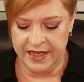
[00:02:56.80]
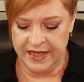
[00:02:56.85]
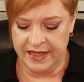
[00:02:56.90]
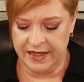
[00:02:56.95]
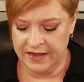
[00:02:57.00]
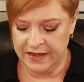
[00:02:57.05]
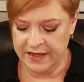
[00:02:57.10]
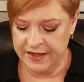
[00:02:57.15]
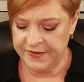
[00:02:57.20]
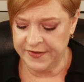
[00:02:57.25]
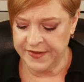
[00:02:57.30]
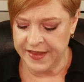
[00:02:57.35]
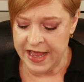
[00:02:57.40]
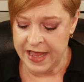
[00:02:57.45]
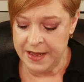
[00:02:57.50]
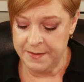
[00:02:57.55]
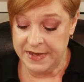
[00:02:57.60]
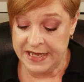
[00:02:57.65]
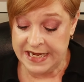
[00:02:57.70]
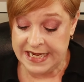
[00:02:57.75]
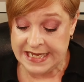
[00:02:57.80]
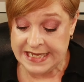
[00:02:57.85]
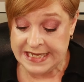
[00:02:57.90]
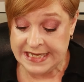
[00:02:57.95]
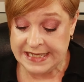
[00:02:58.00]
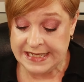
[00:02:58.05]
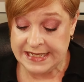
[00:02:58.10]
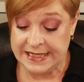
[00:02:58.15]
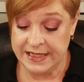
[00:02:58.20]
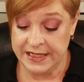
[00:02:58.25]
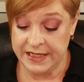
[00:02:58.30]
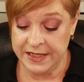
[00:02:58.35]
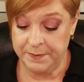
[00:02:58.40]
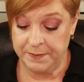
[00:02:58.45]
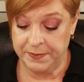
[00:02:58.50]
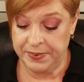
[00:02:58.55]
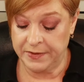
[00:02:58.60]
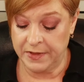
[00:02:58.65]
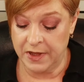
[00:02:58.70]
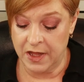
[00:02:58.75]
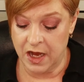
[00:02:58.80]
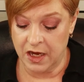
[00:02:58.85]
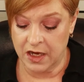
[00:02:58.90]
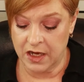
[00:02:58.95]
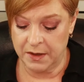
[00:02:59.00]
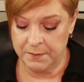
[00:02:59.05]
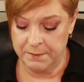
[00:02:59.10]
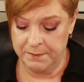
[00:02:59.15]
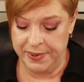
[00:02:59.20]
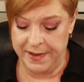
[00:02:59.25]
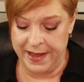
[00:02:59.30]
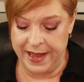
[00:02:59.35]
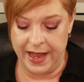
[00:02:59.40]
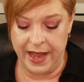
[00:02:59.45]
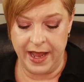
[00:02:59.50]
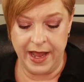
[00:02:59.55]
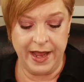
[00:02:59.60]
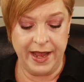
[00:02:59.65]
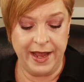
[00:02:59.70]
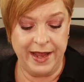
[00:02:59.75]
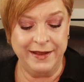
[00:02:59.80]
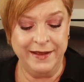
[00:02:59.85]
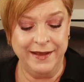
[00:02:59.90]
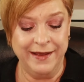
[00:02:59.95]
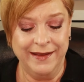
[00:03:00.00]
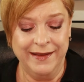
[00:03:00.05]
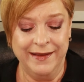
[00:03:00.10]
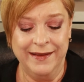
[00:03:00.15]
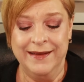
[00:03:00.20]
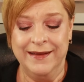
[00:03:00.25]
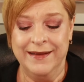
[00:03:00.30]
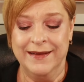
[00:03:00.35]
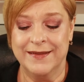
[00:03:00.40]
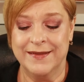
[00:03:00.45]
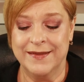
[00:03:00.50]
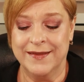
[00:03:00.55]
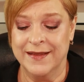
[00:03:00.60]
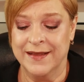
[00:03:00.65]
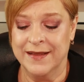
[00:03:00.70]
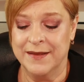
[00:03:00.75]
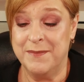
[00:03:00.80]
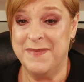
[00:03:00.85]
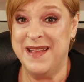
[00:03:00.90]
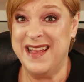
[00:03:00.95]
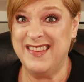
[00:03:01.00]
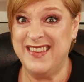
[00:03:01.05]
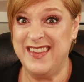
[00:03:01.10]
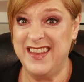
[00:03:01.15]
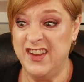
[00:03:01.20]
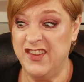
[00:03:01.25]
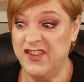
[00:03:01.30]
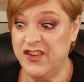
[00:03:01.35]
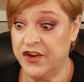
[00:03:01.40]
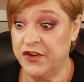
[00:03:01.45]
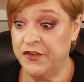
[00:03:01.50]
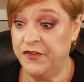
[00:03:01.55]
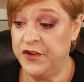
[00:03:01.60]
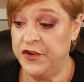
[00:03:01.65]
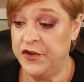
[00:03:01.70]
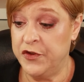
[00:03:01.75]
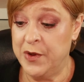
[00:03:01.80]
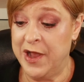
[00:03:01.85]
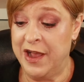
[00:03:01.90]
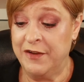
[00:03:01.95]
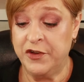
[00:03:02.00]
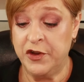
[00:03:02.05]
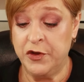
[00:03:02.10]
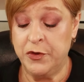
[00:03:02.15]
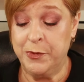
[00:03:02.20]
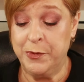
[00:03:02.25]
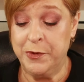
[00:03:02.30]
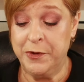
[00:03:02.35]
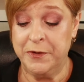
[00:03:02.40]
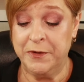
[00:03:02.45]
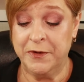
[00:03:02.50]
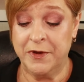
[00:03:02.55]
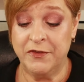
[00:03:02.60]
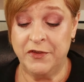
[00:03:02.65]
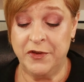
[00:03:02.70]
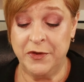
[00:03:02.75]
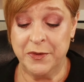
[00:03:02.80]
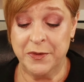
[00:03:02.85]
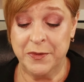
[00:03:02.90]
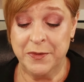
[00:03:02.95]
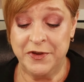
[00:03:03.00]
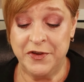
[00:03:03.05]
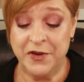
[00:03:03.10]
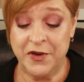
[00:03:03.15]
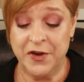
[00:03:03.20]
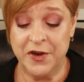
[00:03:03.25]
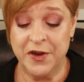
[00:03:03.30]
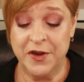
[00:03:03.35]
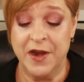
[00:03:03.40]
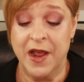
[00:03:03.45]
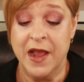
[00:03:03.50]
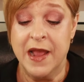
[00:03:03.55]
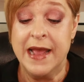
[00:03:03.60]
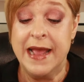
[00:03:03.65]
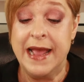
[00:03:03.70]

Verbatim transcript: at least came in a Ziploc bag. Makes it easier if you do have to do a return.